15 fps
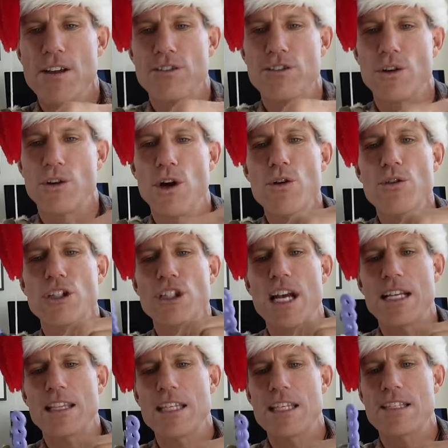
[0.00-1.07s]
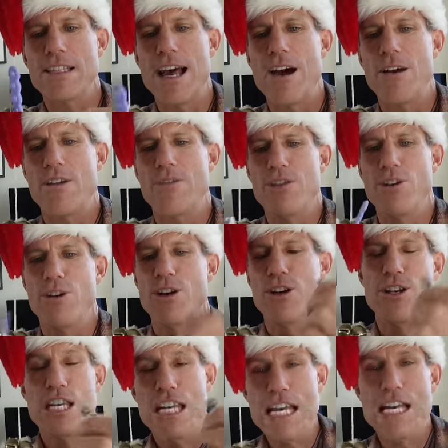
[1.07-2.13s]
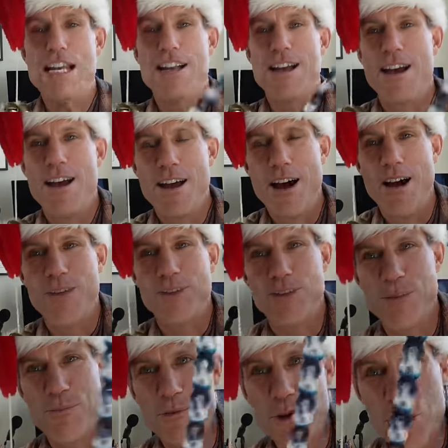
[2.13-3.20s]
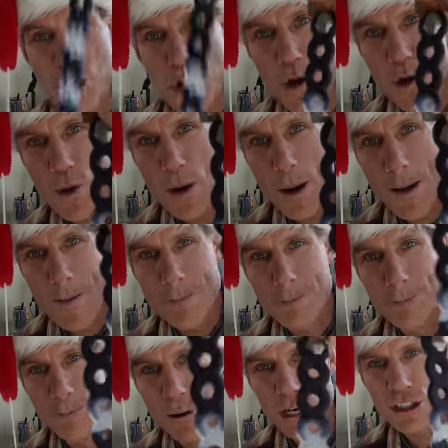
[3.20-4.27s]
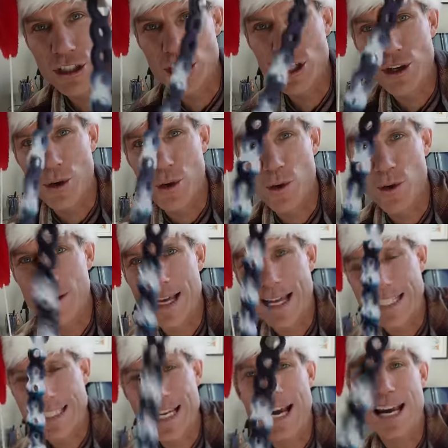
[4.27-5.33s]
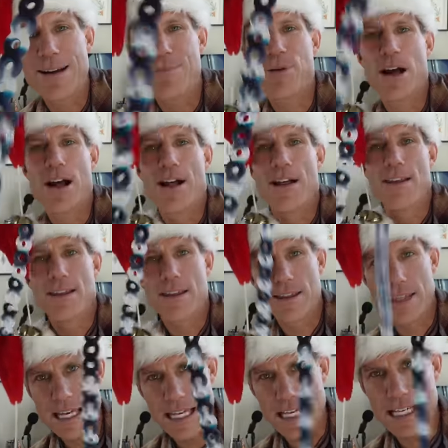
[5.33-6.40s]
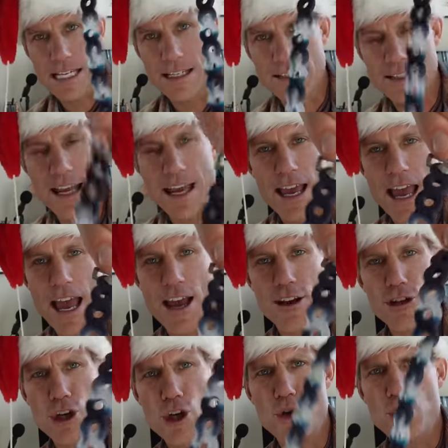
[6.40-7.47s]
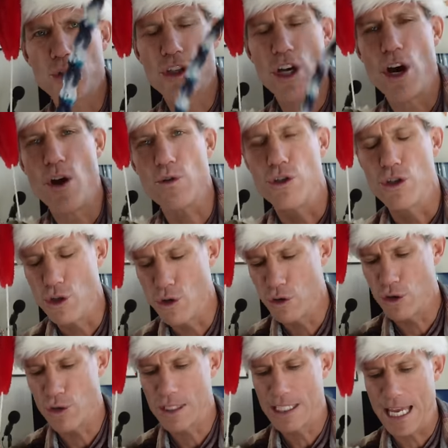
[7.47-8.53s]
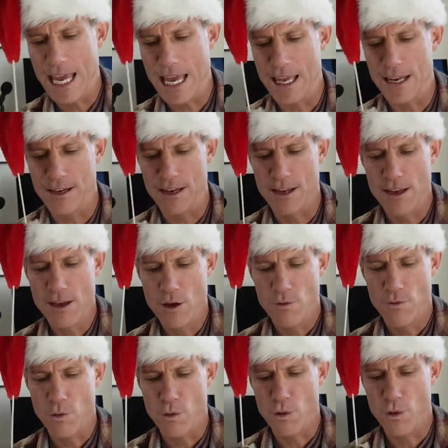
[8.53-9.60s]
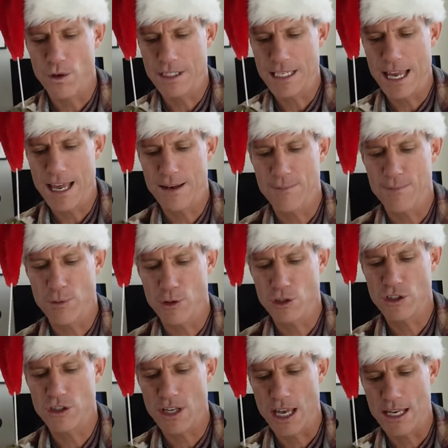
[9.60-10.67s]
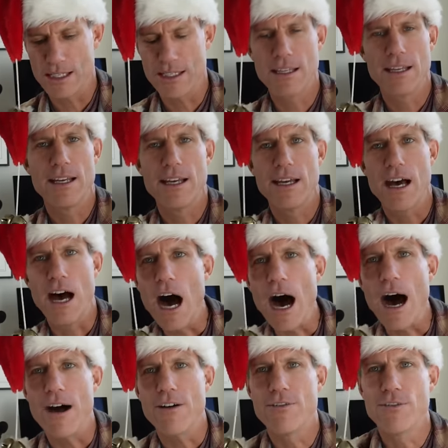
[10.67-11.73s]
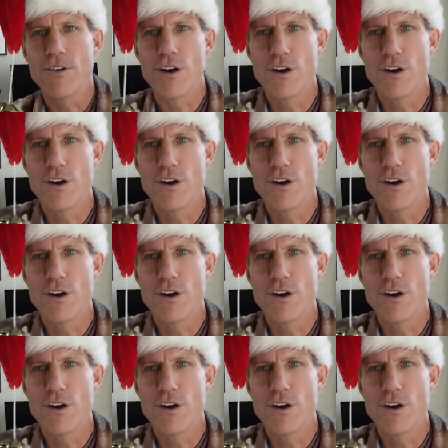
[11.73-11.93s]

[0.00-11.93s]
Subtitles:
So go check these out if you're in need of some new bungee cord type thingies, and use code DUZER10 for 10% off.